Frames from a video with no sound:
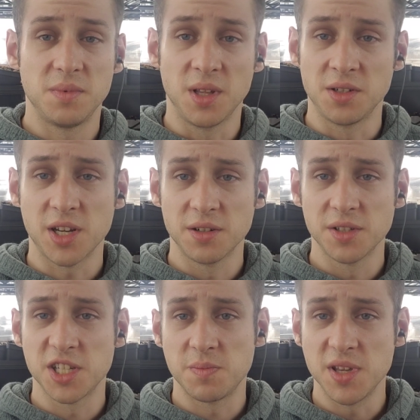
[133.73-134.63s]
they're,
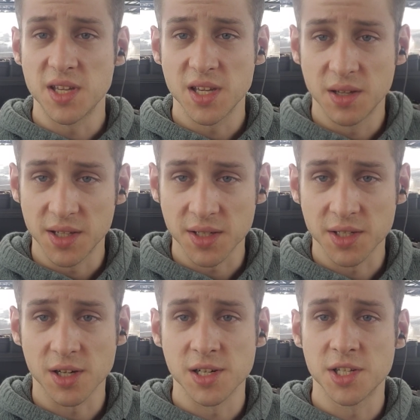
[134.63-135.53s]
generally speaking, is a
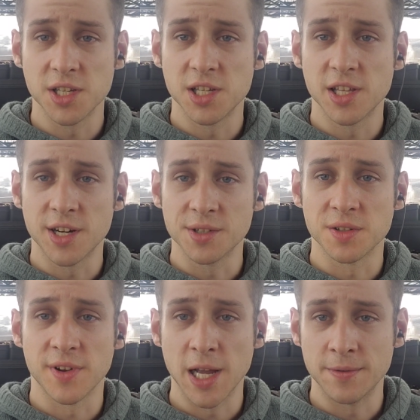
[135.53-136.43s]
Sarracenia that'll
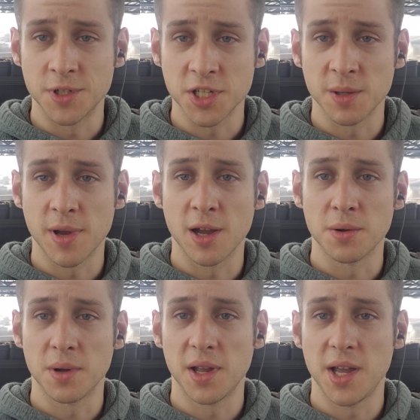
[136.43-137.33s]
survive just about
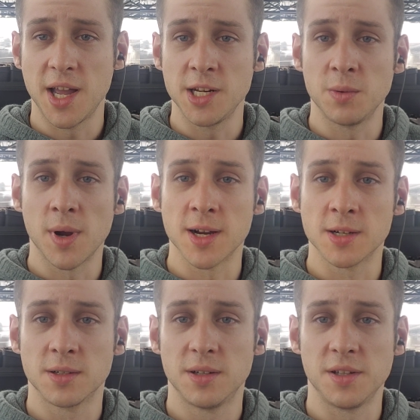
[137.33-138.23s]
anywhere
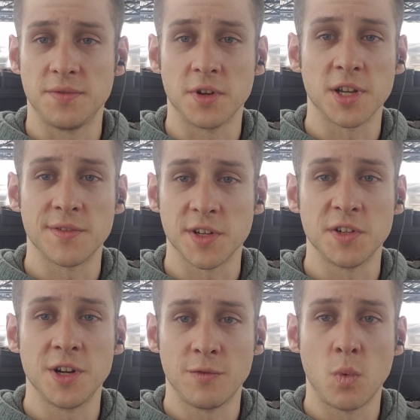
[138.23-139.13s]
if you're giving it
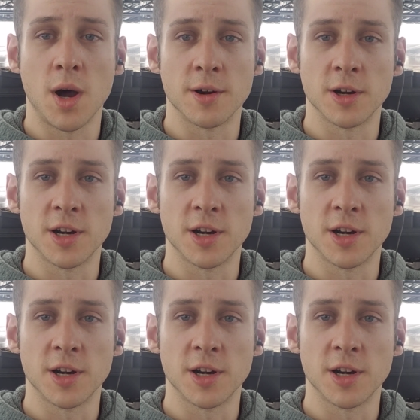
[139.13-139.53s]
enough water.